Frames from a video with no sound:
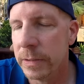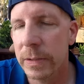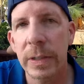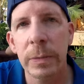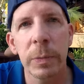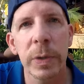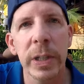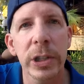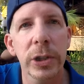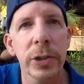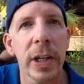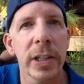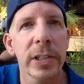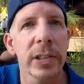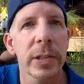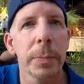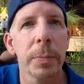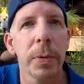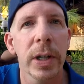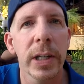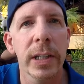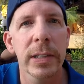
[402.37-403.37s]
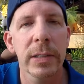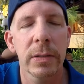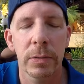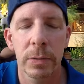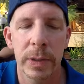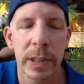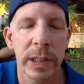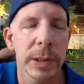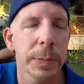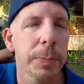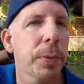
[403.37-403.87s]
when he's
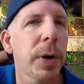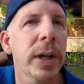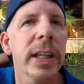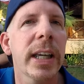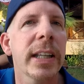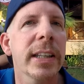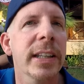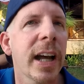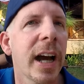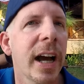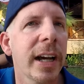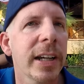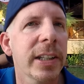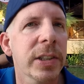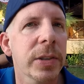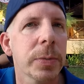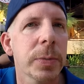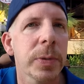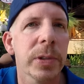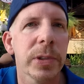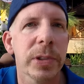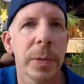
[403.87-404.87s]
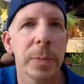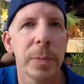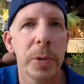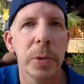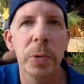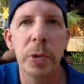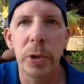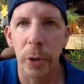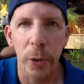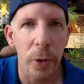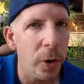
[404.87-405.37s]
breaking the ice with some
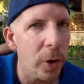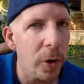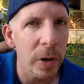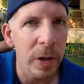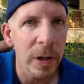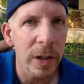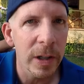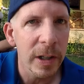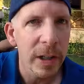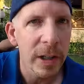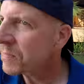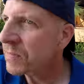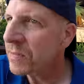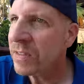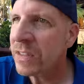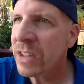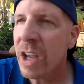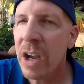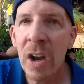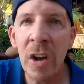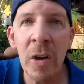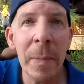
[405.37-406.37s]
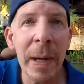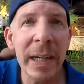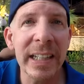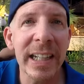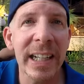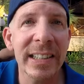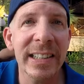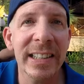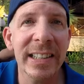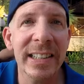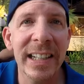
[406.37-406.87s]
new girl, oh, my
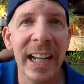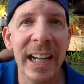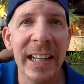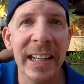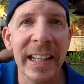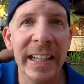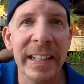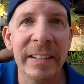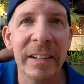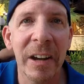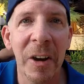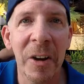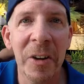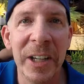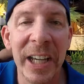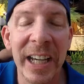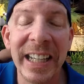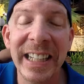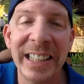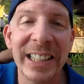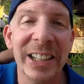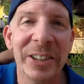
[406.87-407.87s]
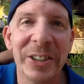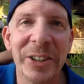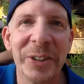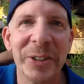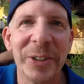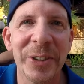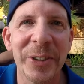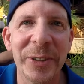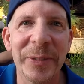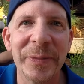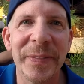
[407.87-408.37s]
dad's in Thailand. Oh yeah, and he's on
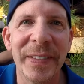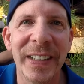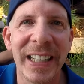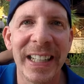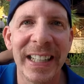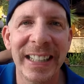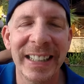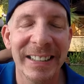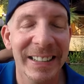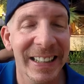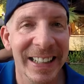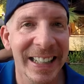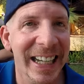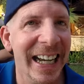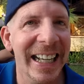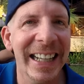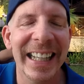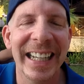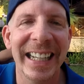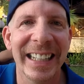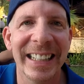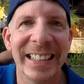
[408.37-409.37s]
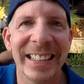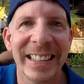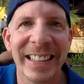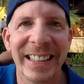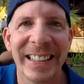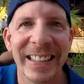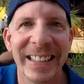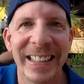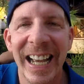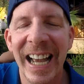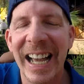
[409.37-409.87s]
YouTube in Thailand.
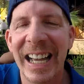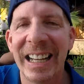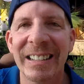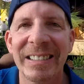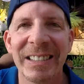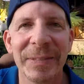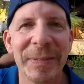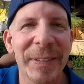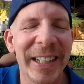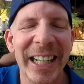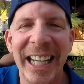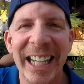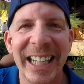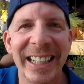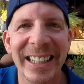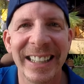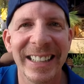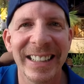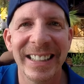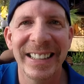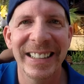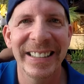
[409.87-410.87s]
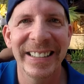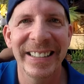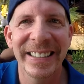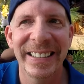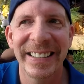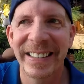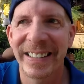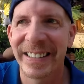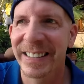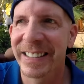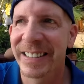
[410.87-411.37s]
Yeah, it's my dad.
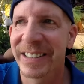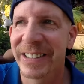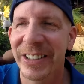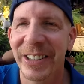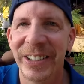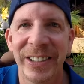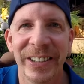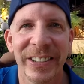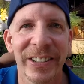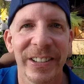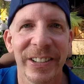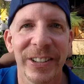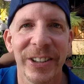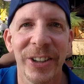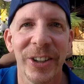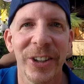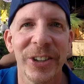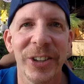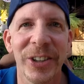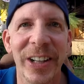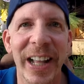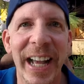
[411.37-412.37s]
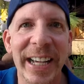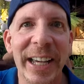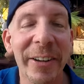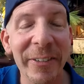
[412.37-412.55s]
Girls are like,